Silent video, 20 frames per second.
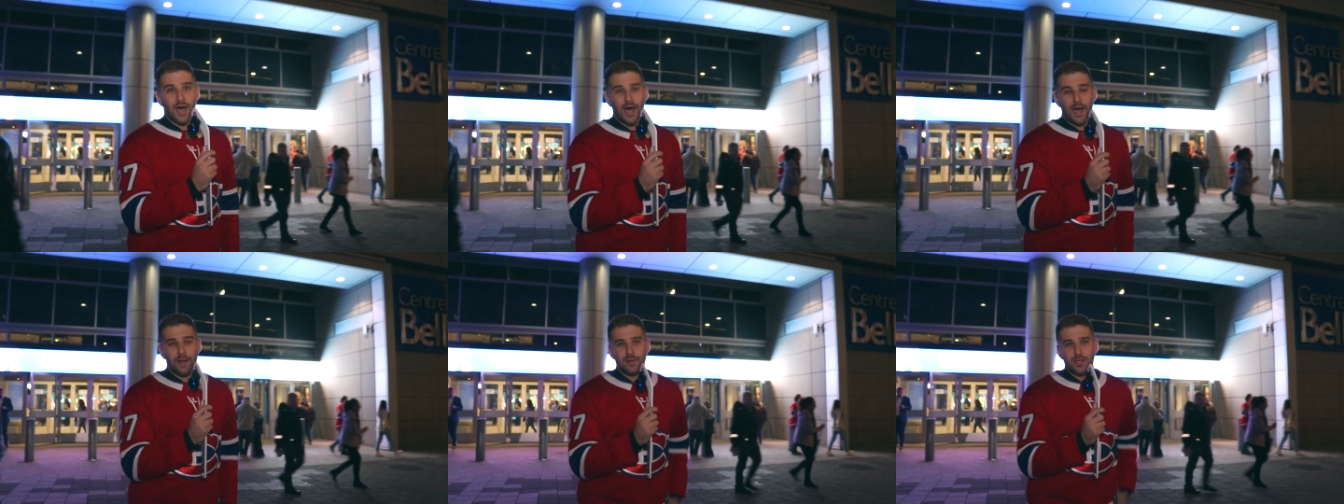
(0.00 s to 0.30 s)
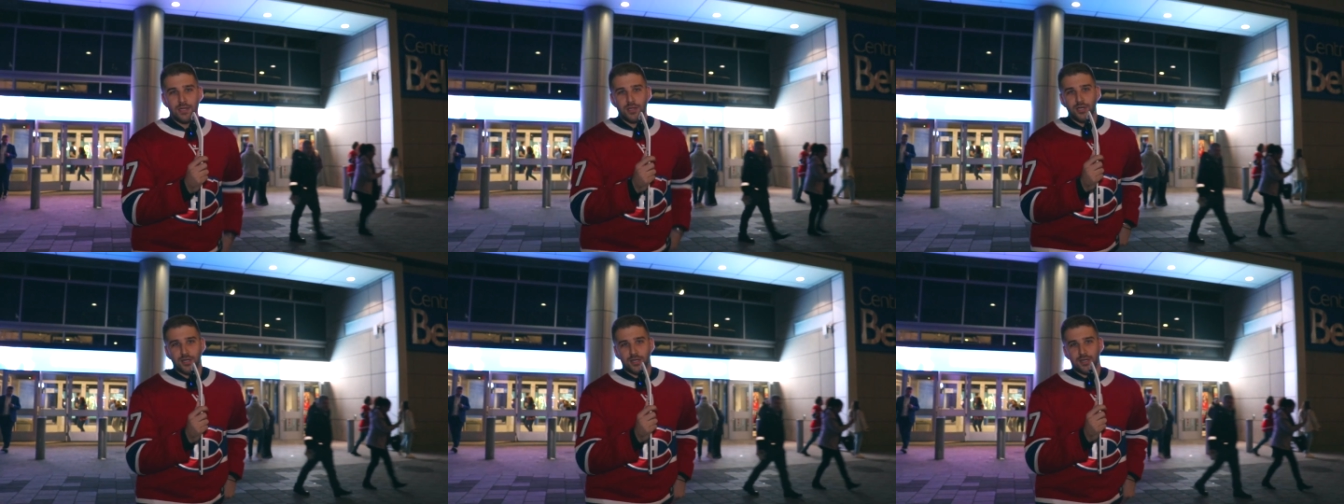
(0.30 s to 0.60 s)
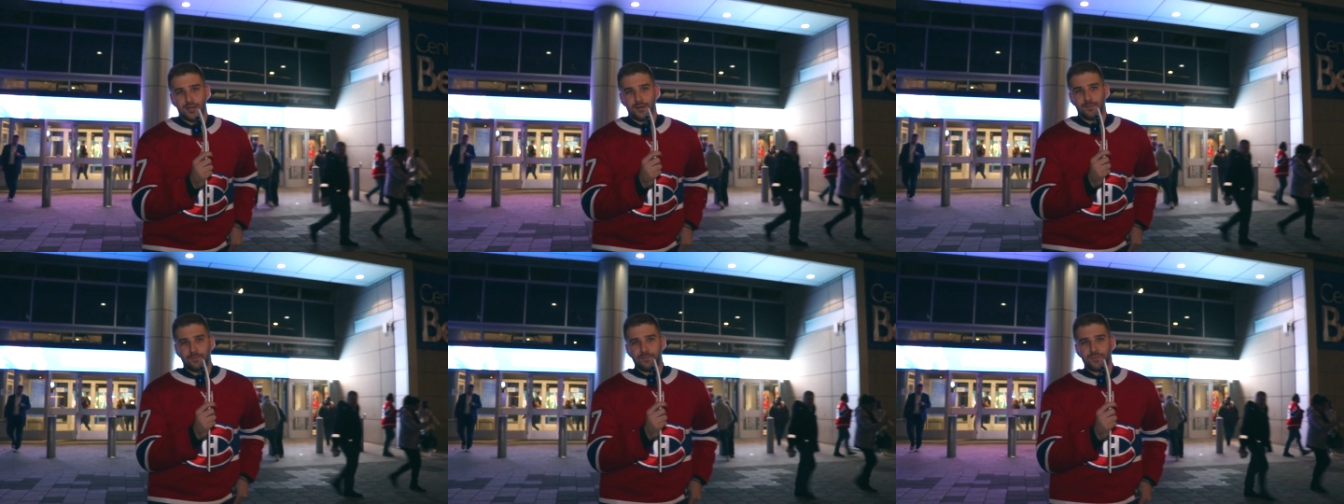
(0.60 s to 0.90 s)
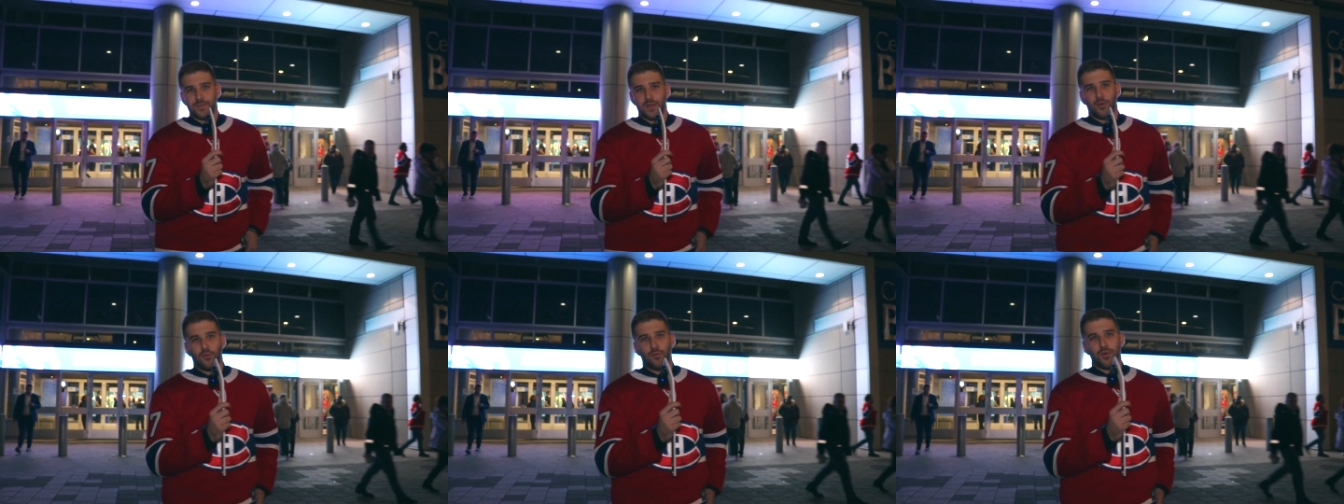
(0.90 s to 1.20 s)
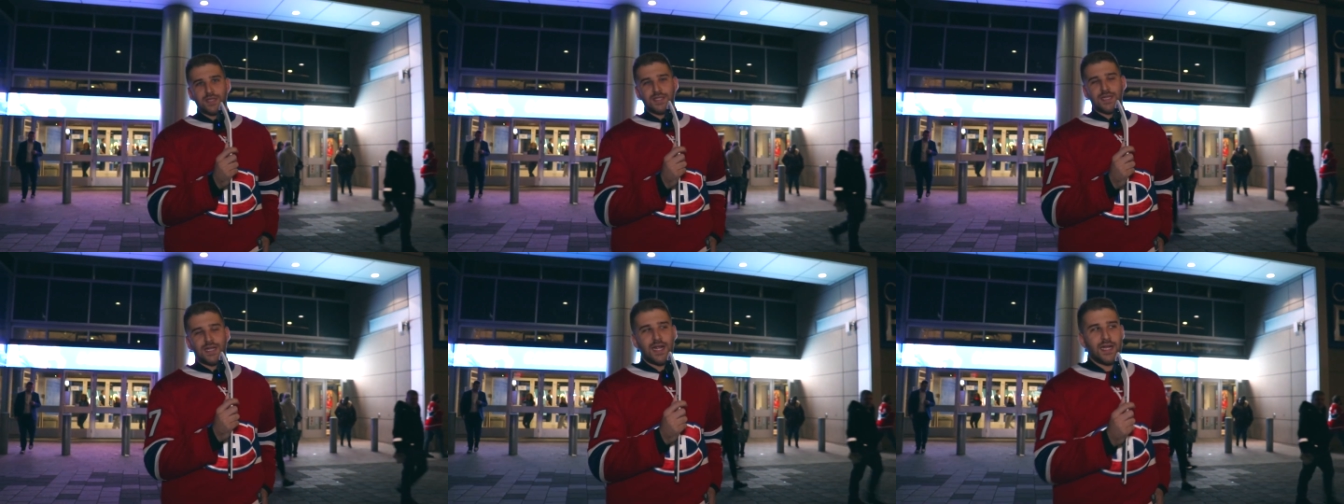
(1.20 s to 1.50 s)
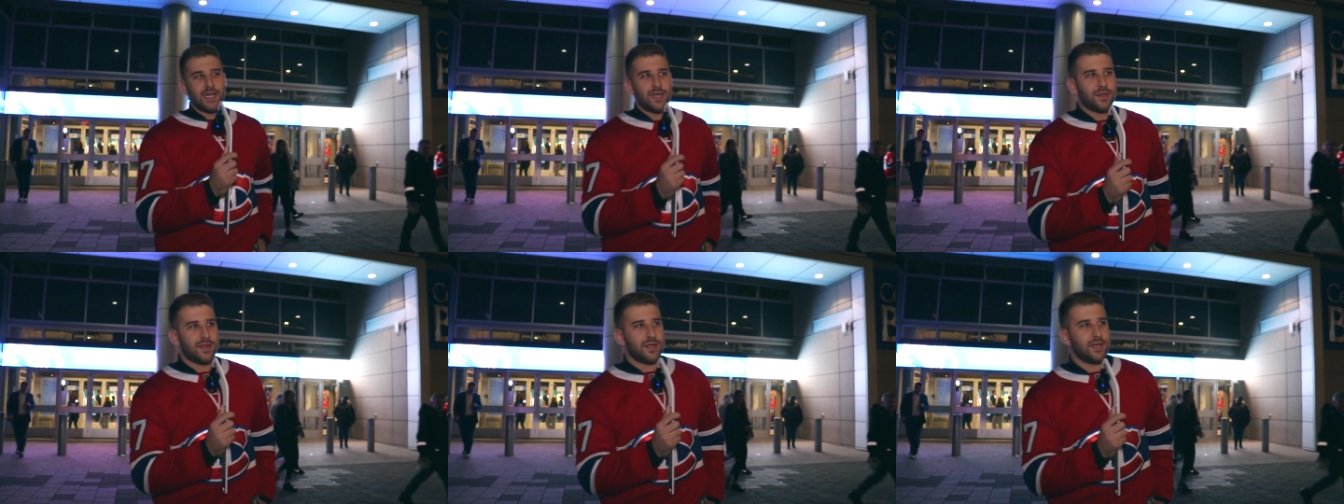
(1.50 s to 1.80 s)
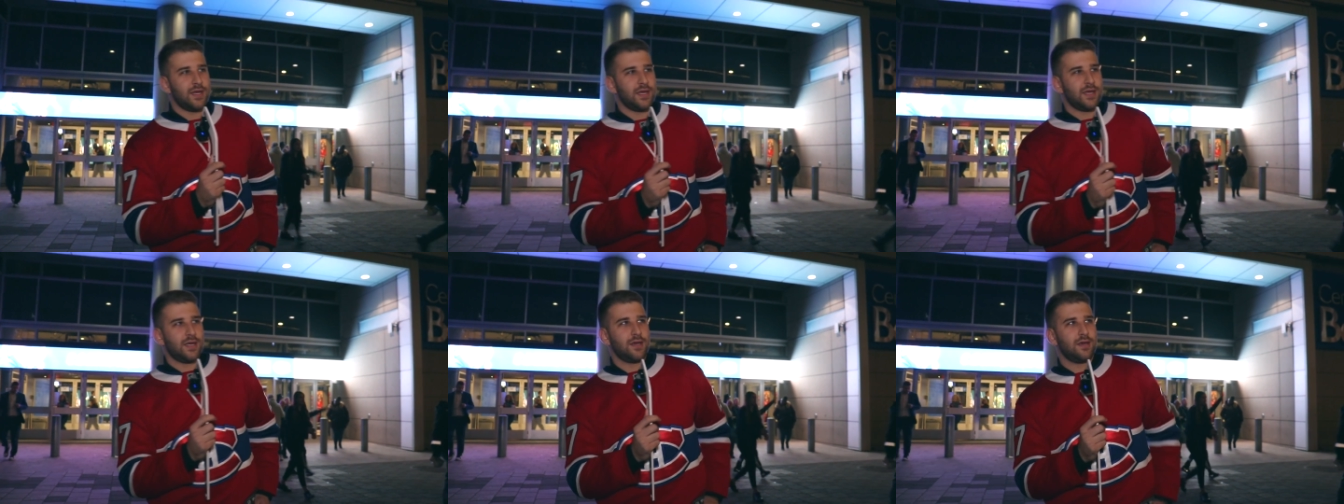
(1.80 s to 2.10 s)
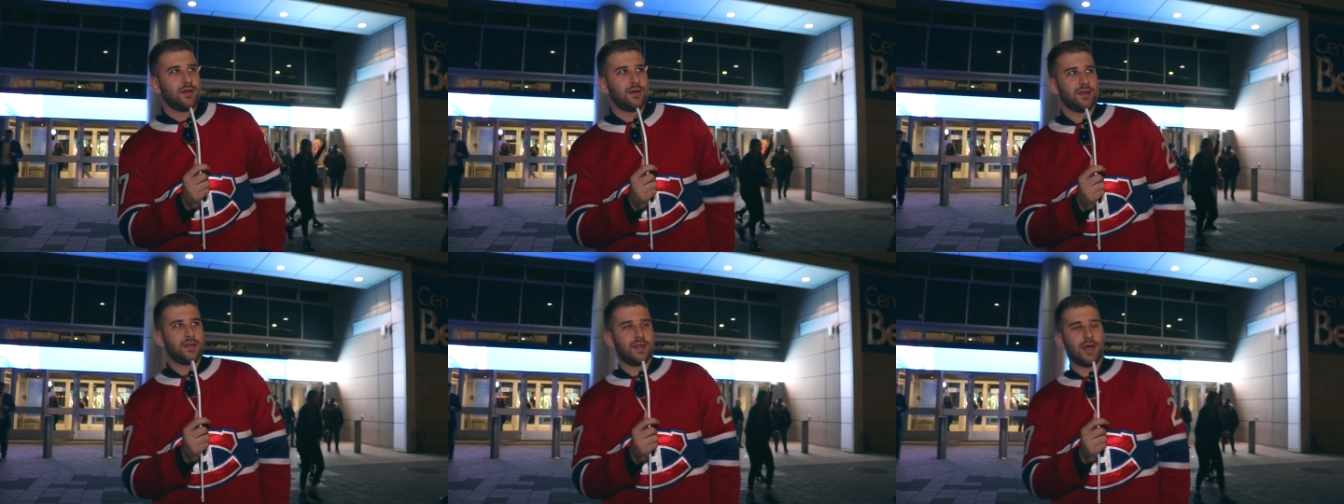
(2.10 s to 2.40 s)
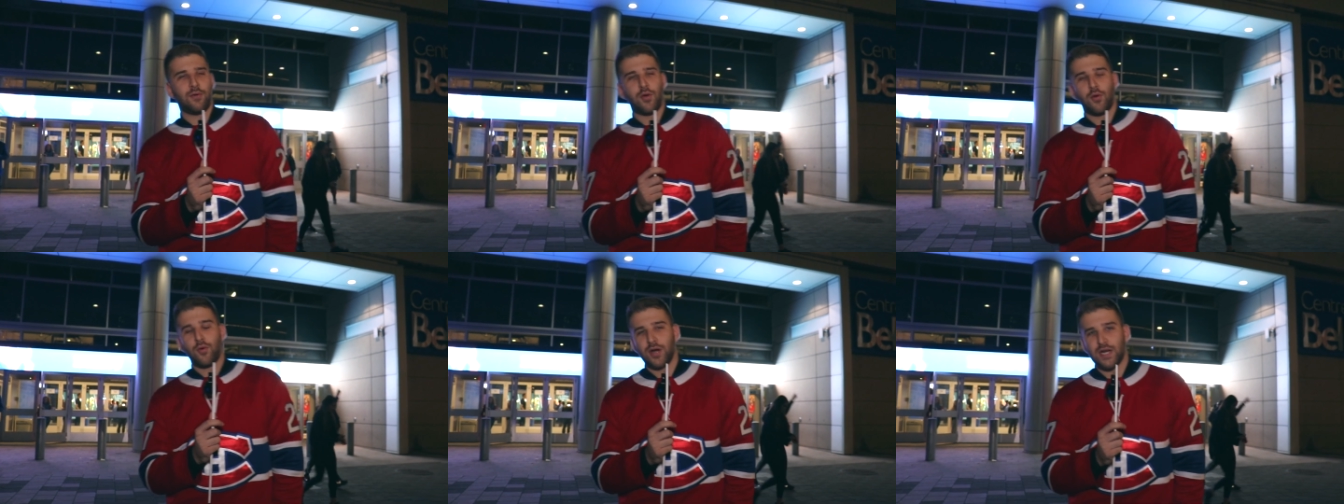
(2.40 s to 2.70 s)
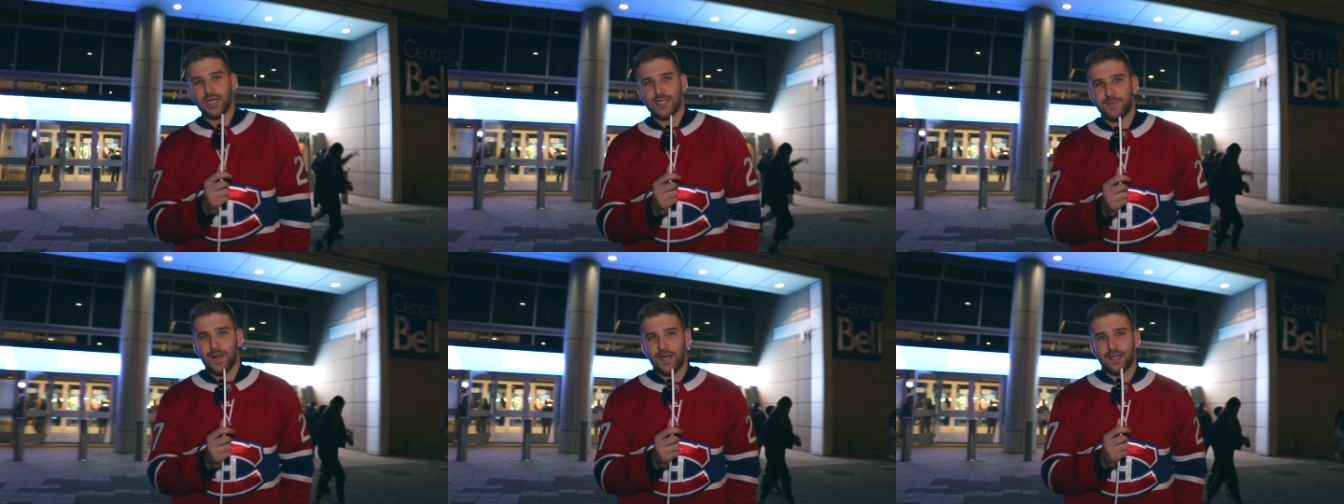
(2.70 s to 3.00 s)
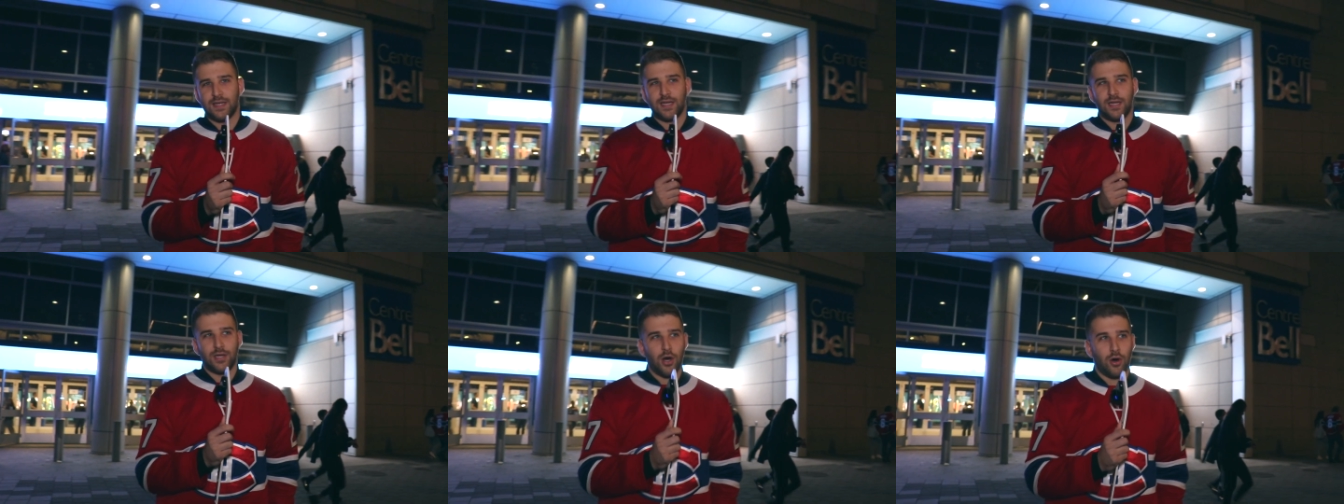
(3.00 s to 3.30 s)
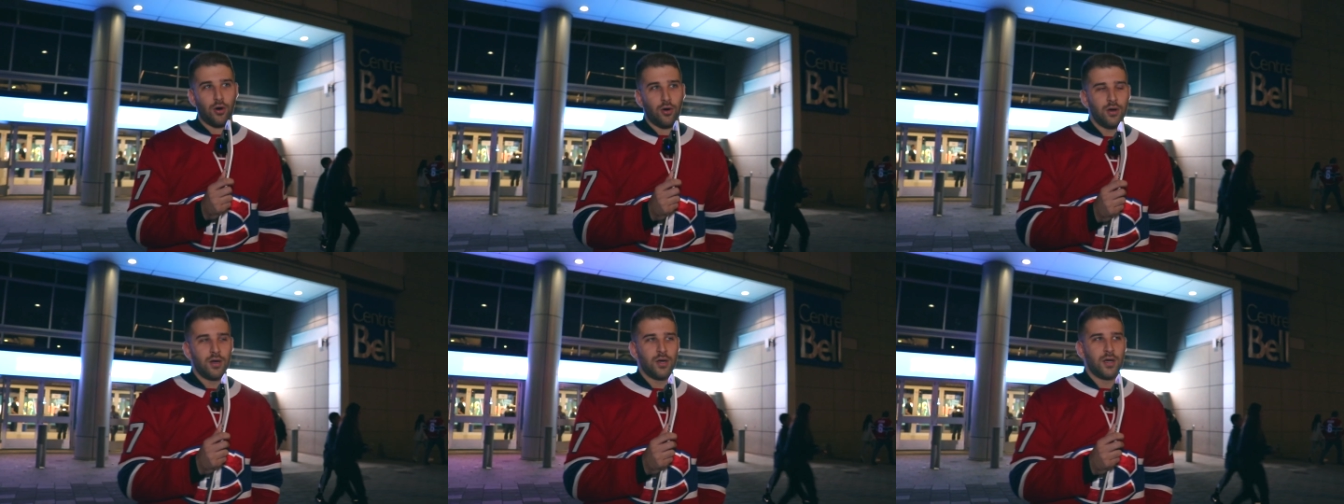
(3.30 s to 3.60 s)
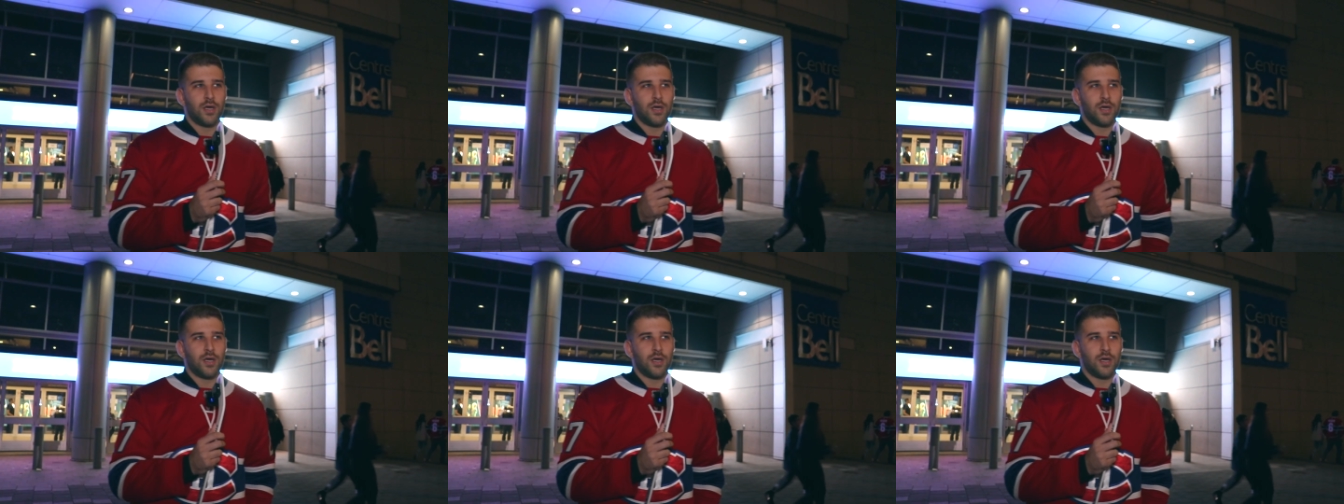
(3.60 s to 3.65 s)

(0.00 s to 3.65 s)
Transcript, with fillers: I mean, look, was it anything that we weren't expecting? No.